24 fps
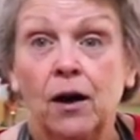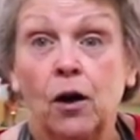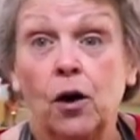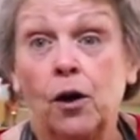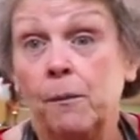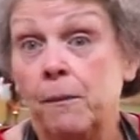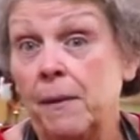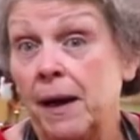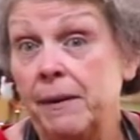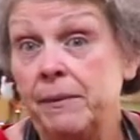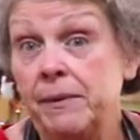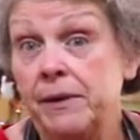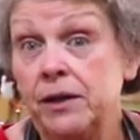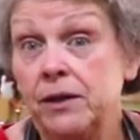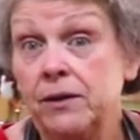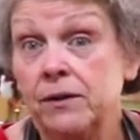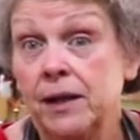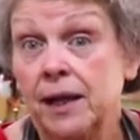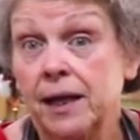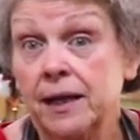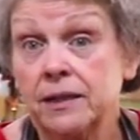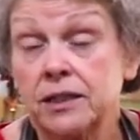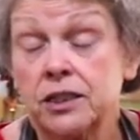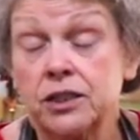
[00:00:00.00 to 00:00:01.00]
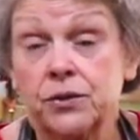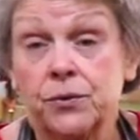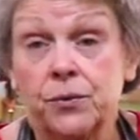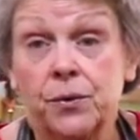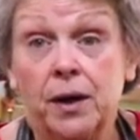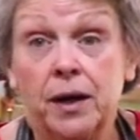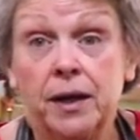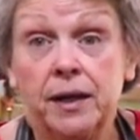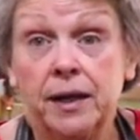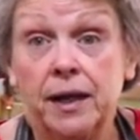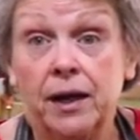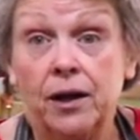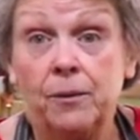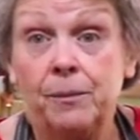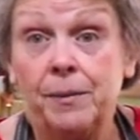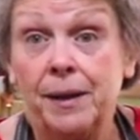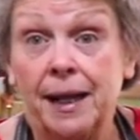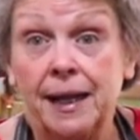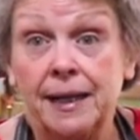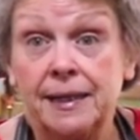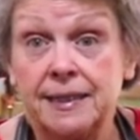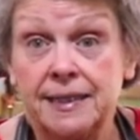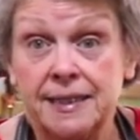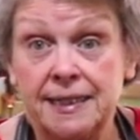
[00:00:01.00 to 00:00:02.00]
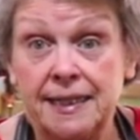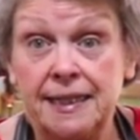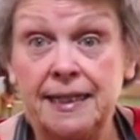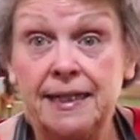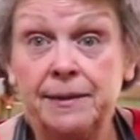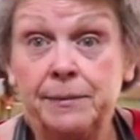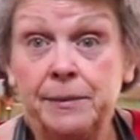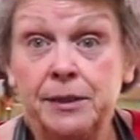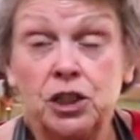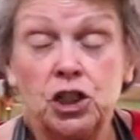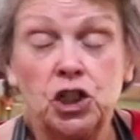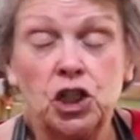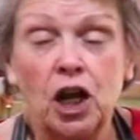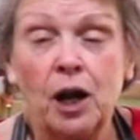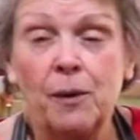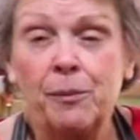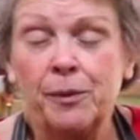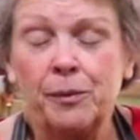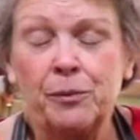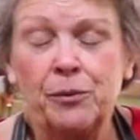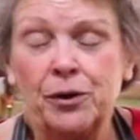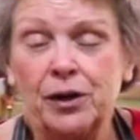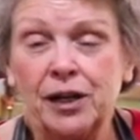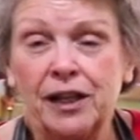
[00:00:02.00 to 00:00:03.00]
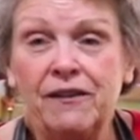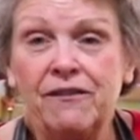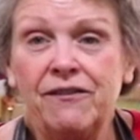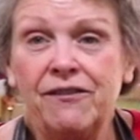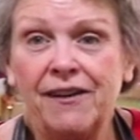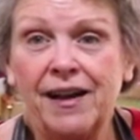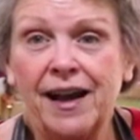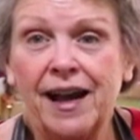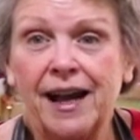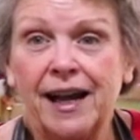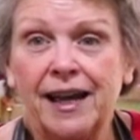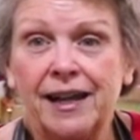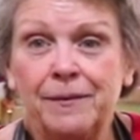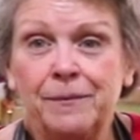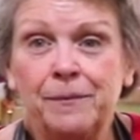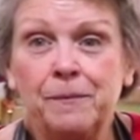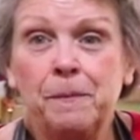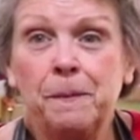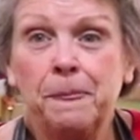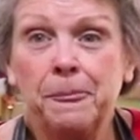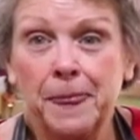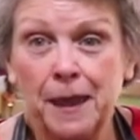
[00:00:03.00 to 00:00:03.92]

Or maybe you like serrano, but I'd seed them and chop them really fine,